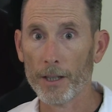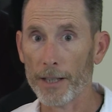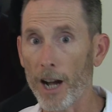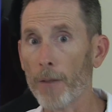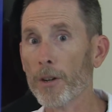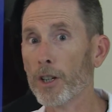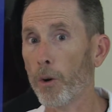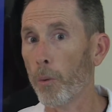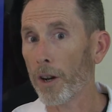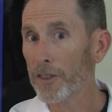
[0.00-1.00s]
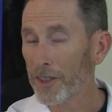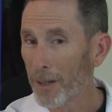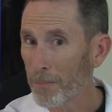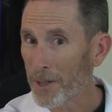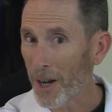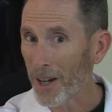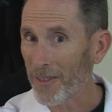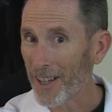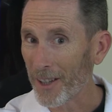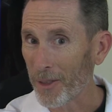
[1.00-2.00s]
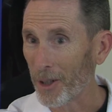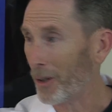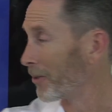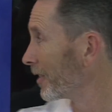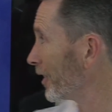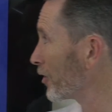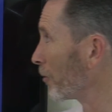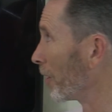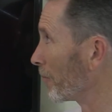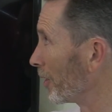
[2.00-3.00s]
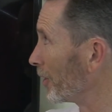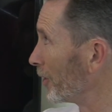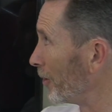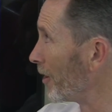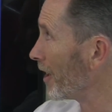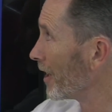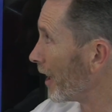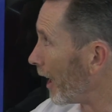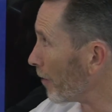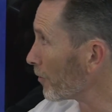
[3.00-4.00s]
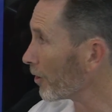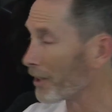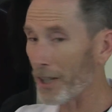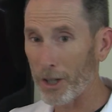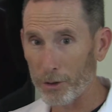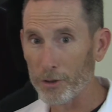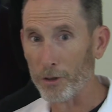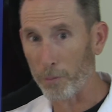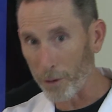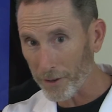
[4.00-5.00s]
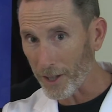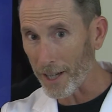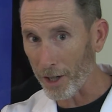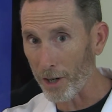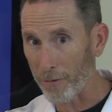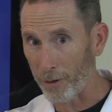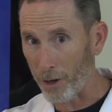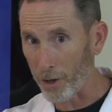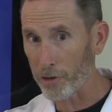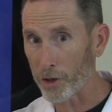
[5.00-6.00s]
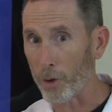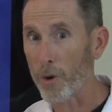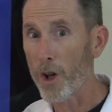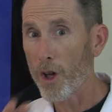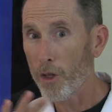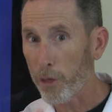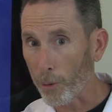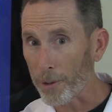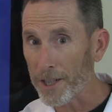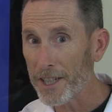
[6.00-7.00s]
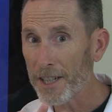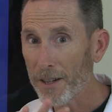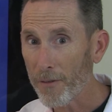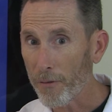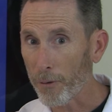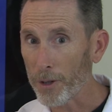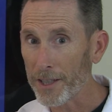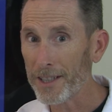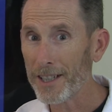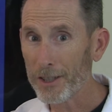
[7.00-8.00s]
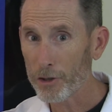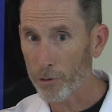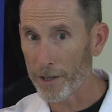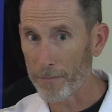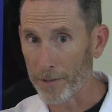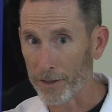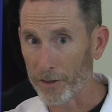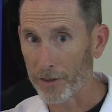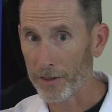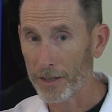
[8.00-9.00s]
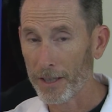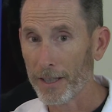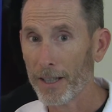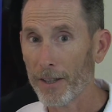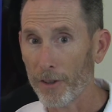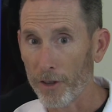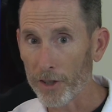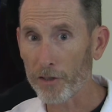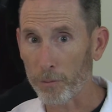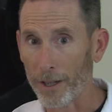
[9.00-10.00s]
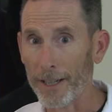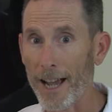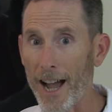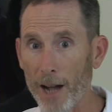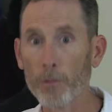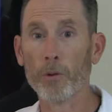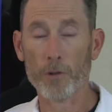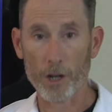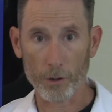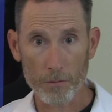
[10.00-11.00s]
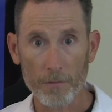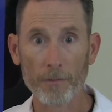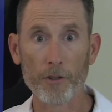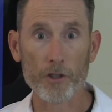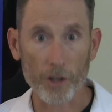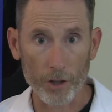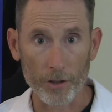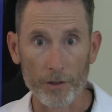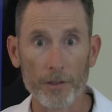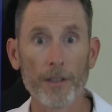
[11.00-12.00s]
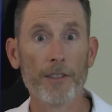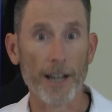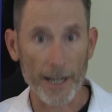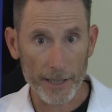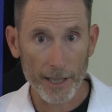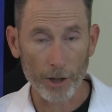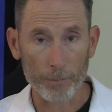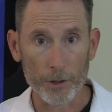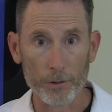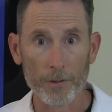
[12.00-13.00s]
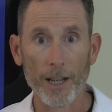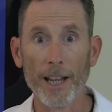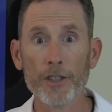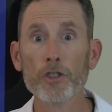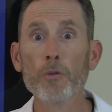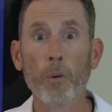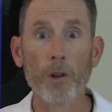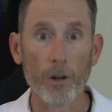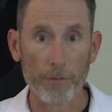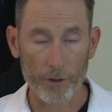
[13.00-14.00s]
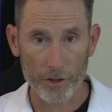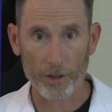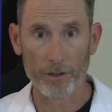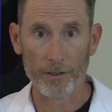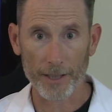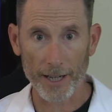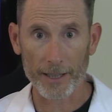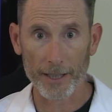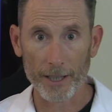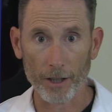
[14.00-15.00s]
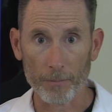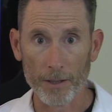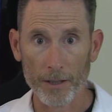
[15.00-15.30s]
Now I'm going to go one step beyond that though. Here's what I'm going to do. I'm going to include with that offer also 3 free treatments. This way I will know for certain that I can help you, and you will know for certain that I can help.